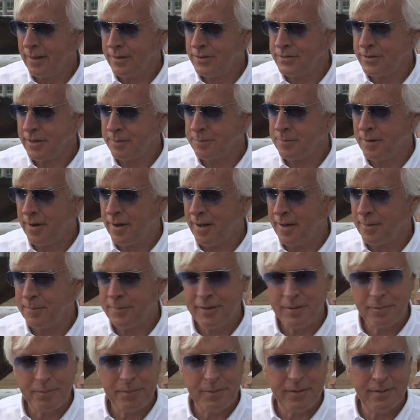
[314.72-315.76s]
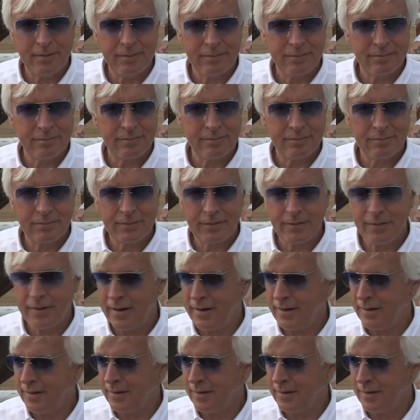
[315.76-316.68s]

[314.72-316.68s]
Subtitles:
Sheikh Mohammed has been great,